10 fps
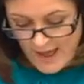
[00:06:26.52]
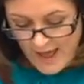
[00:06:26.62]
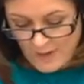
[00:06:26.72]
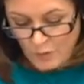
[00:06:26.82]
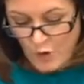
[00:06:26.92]

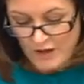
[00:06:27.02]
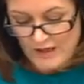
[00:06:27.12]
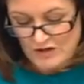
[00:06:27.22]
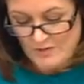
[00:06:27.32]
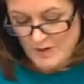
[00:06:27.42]
and
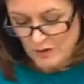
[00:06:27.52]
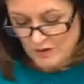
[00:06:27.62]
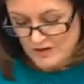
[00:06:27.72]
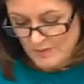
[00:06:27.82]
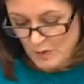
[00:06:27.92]
working to build
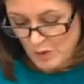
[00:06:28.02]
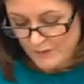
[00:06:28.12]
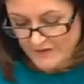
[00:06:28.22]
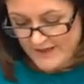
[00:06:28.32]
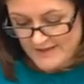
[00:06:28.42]
support
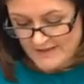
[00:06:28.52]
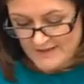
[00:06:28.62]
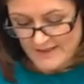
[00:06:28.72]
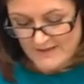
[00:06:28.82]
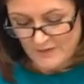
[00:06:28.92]
for a
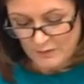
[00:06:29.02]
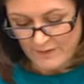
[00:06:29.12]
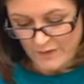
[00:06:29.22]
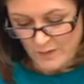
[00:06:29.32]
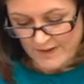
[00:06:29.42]
successful
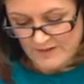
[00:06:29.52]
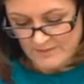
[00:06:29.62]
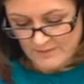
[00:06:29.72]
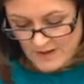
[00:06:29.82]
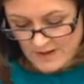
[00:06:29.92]

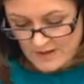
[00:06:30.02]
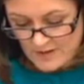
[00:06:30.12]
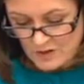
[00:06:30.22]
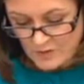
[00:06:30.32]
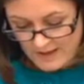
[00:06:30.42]
referendum
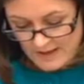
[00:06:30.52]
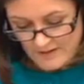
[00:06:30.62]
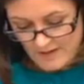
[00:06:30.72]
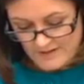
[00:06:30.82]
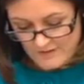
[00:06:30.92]
to
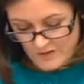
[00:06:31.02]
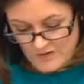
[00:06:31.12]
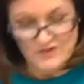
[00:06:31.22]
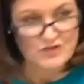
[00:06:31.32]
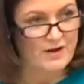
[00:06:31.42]
recognise the
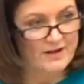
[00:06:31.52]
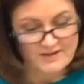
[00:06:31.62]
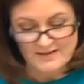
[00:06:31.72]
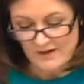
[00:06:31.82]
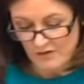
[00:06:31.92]
First
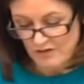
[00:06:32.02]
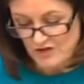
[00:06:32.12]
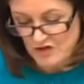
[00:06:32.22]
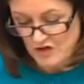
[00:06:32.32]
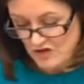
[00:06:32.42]
Australians in our
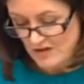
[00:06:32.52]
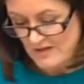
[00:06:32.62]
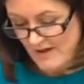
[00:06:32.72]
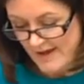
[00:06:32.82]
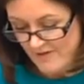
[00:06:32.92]
Constitution,
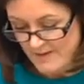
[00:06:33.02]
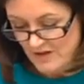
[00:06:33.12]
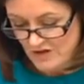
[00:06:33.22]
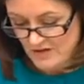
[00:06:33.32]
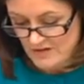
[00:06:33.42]
as I have
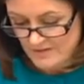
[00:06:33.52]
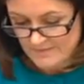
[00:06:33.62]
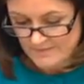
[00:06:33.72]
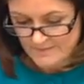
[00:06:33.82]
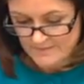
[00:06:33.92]
mentioned.
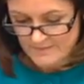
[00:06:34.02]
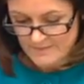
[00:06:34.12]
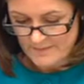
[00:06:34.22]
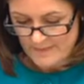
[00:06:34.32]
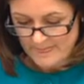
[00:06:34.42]

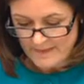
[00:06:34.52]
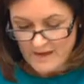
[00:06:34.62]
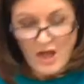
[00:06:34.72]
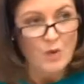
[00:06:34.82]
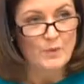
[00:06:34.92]

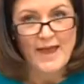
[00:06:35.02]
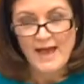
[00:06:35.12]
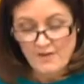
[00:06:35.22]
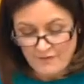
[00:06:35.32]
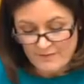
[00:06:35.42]
We
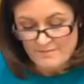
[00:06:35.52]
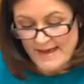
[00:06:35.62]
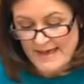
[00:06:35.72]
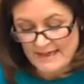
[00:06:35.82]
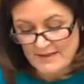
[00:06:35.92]
have
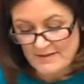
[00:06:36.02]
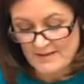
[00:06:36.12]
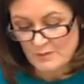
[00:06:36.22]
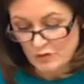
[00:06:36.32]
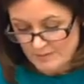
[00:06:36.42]
made
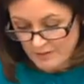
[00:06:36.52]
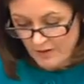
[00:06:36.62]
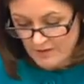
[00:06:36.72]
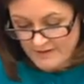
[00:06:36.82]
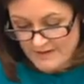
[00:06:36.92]
some good
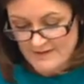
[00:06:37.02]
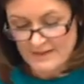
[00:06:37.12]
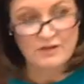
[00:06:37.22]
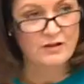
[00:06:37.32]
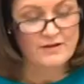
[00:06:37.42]
progress
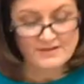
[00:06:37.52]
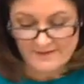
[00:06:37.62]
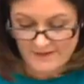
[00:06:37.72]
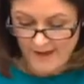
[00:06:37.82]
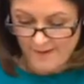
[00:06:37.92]
in closing
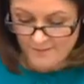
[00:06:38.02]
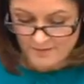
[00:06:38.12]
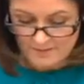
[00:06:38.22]
the gap.